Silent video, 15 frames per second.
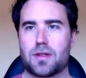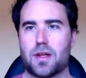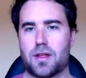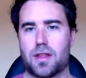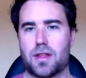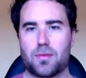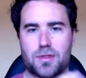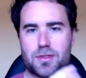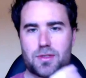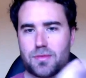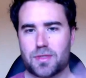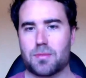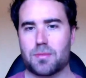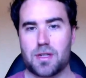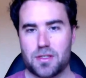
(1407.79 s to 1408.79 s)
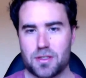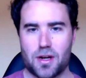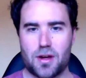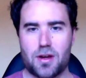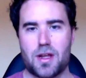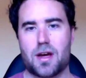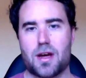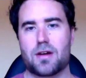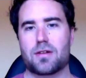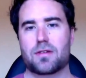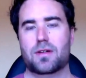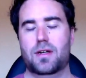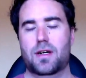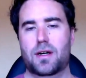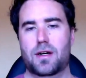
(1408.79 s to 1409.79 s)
you know, that was some years ago now.